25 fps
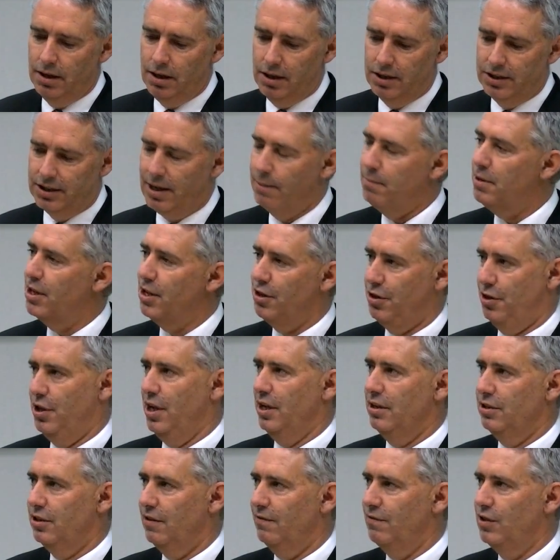some of the
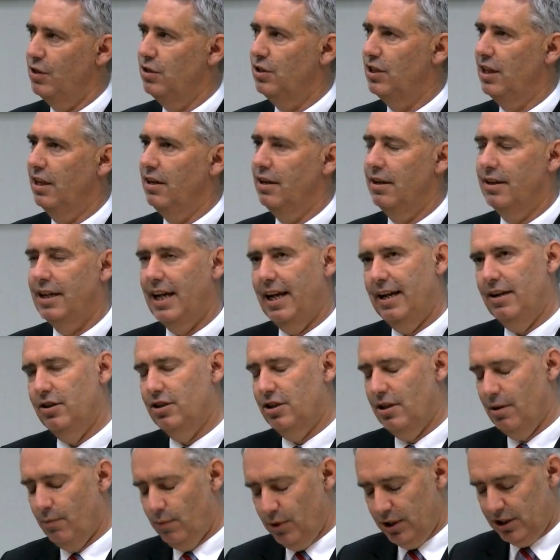things of New Zealand
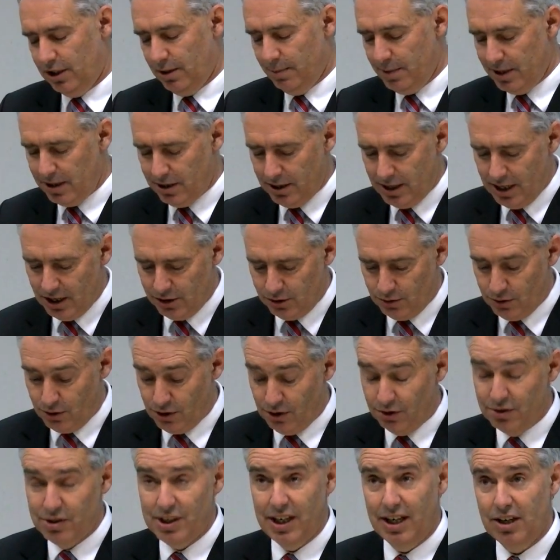and with some international
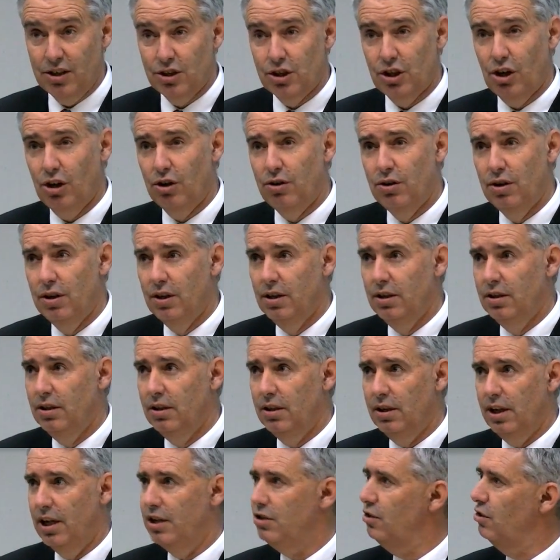context. So
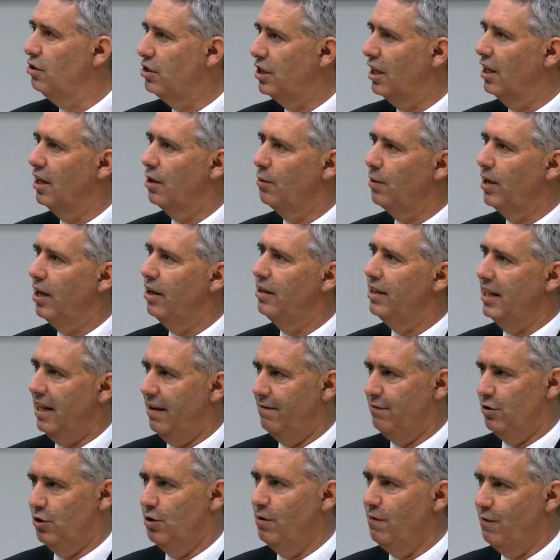in New Zealand we only
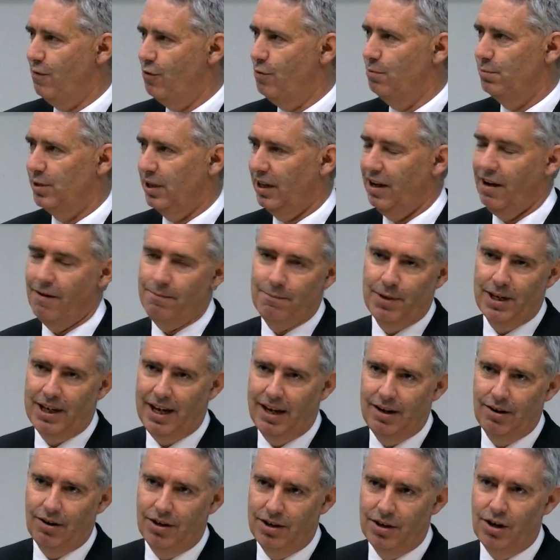have two forms of government,
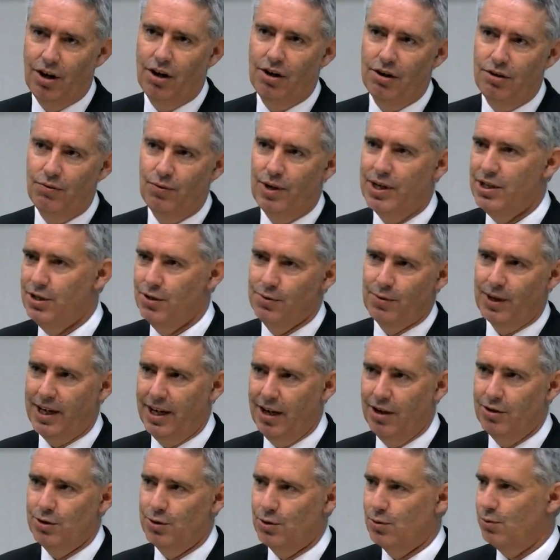and I know regional
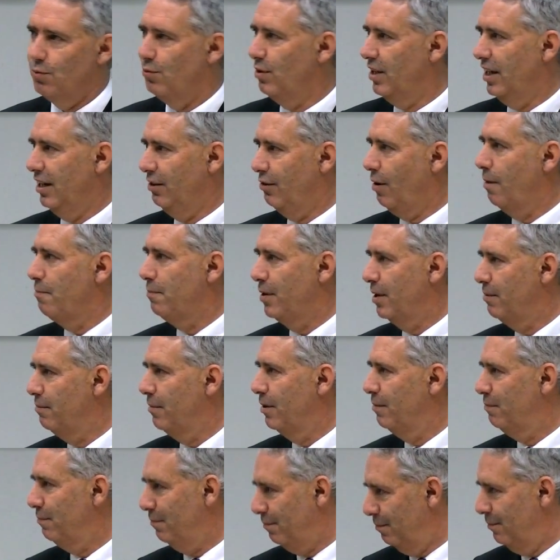councils will get grumpy
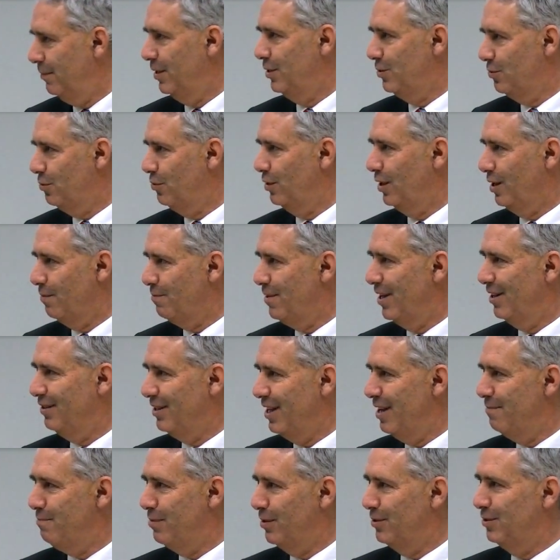at me talking about
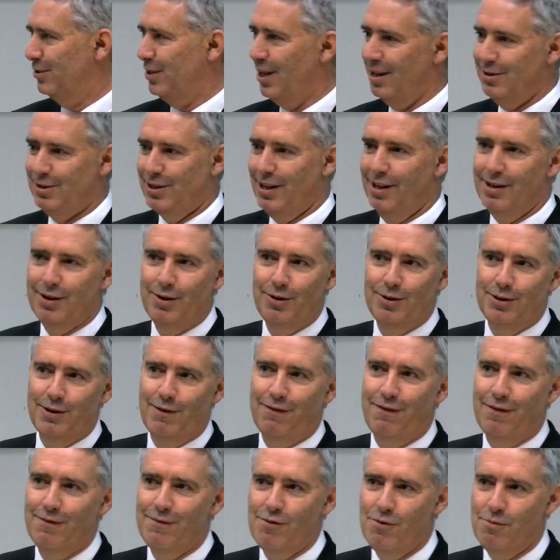that because they say they're a
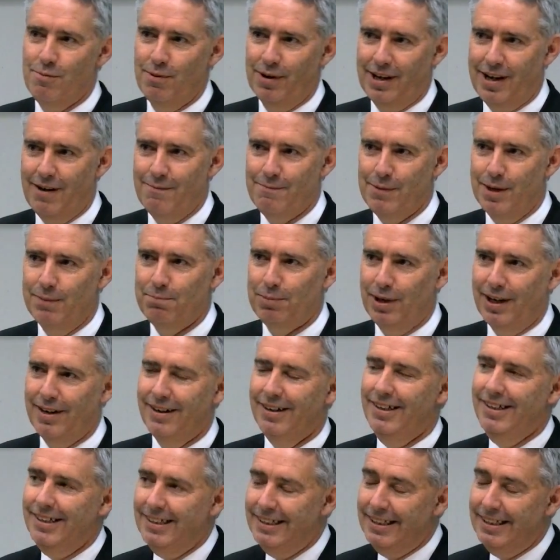different form of government, but